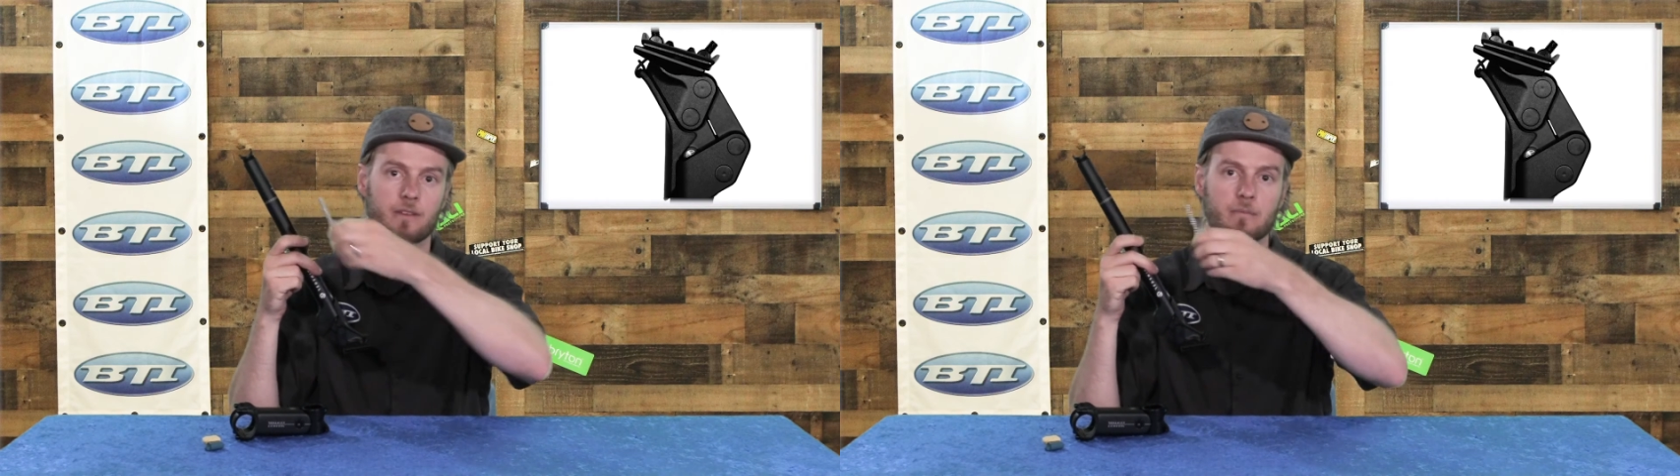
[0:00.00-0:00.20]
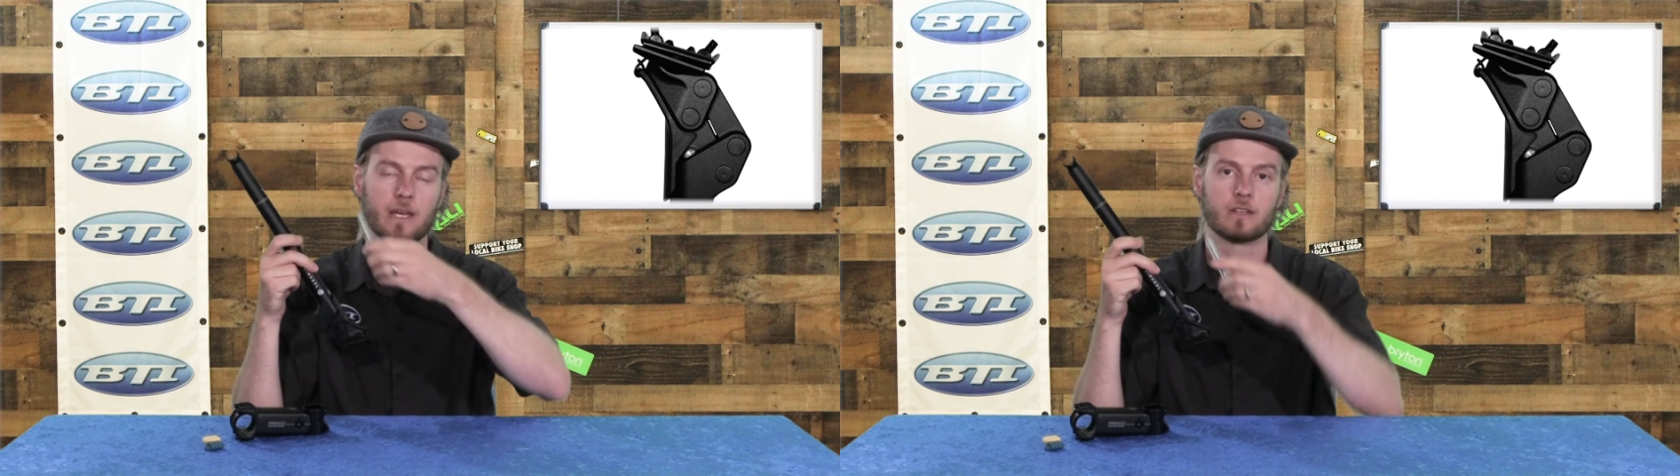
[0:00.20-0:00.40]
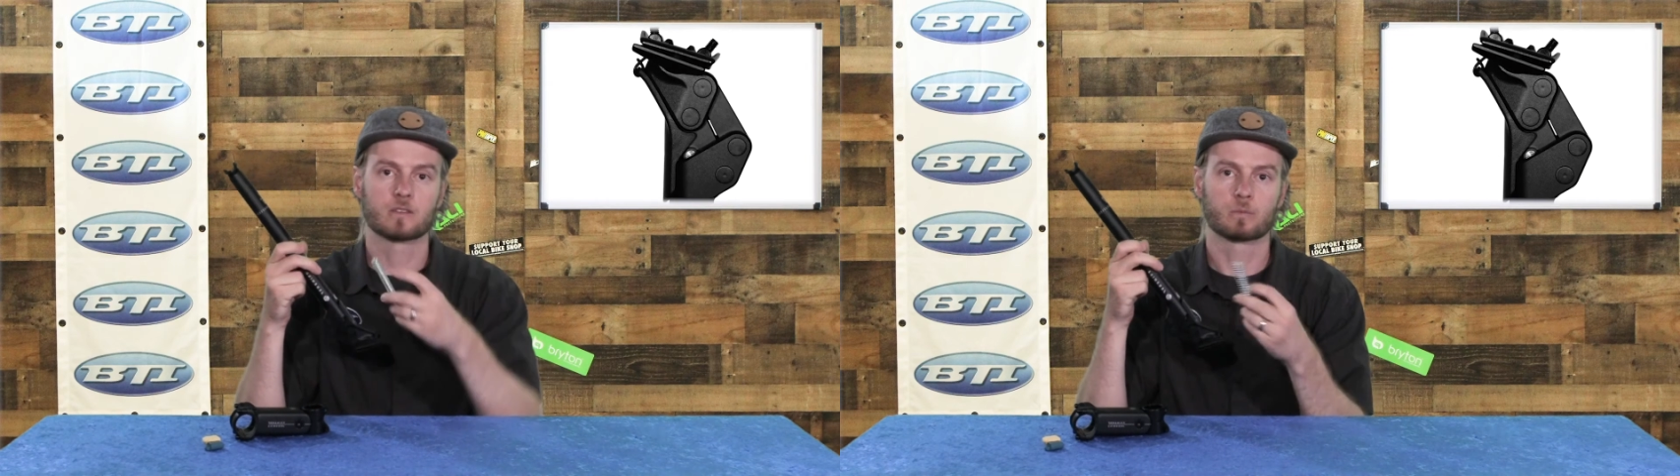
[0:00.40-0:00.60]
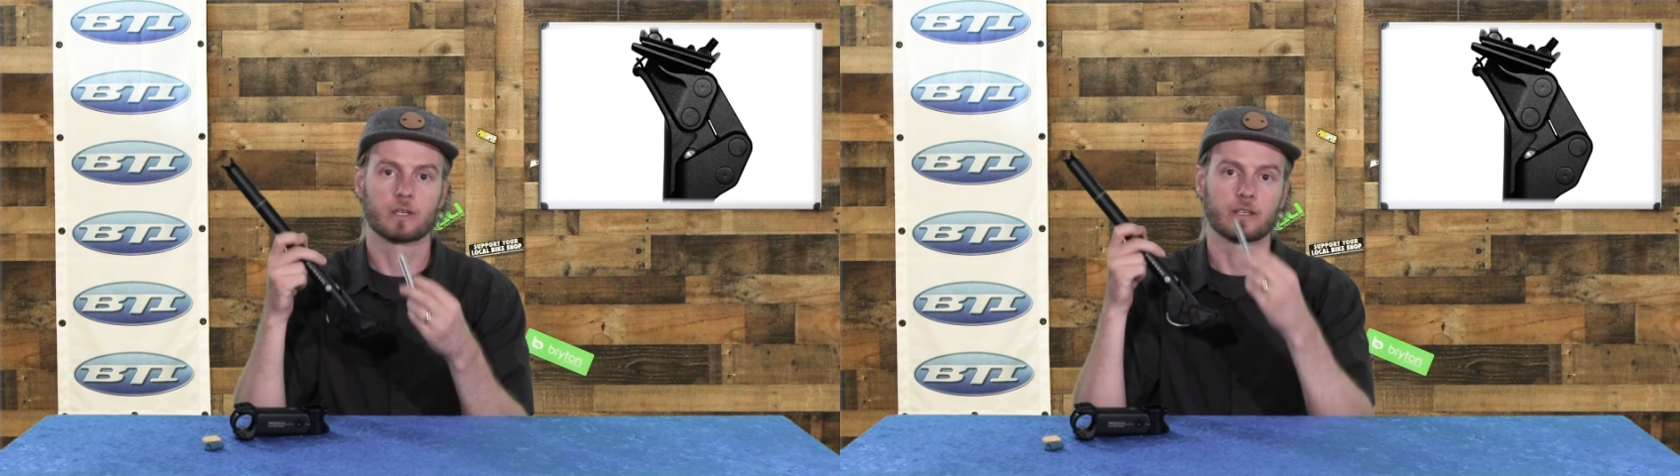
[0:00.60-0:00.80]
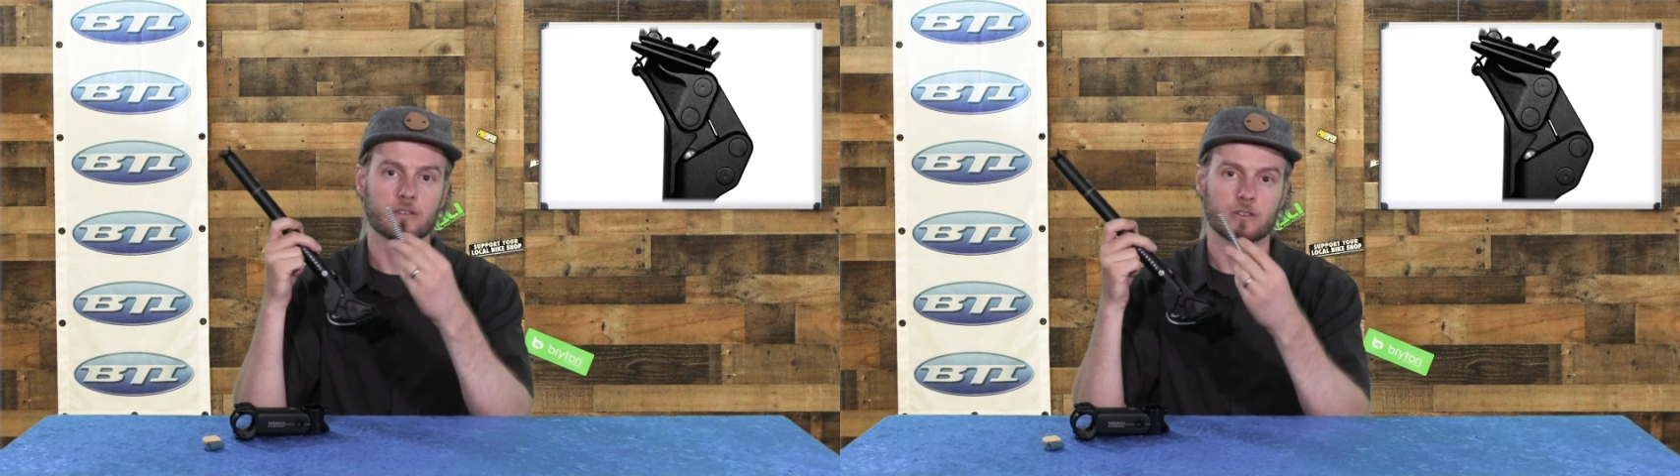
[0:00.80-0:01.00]
of the main
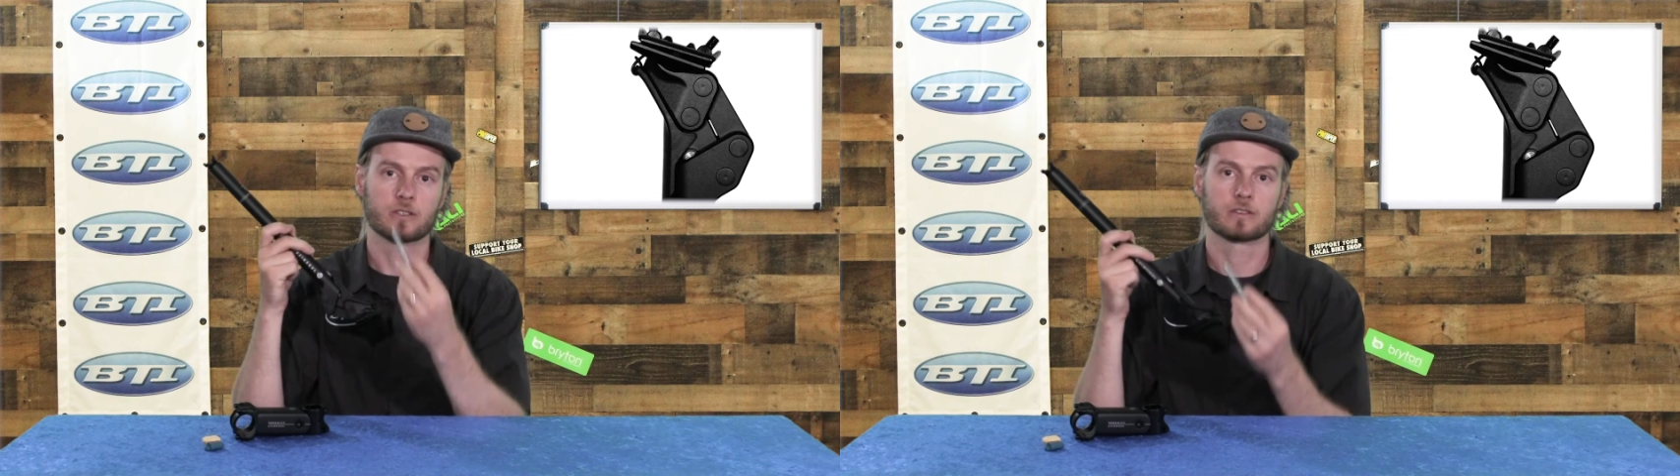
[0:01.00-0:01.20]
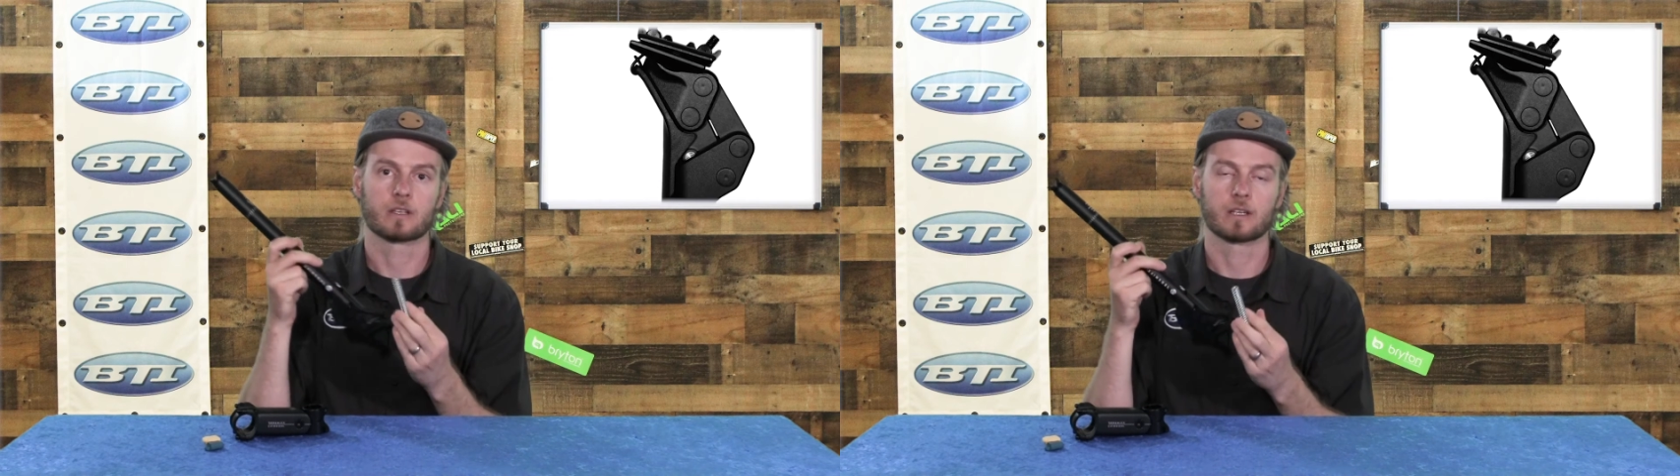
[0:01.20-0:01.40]
spring to just,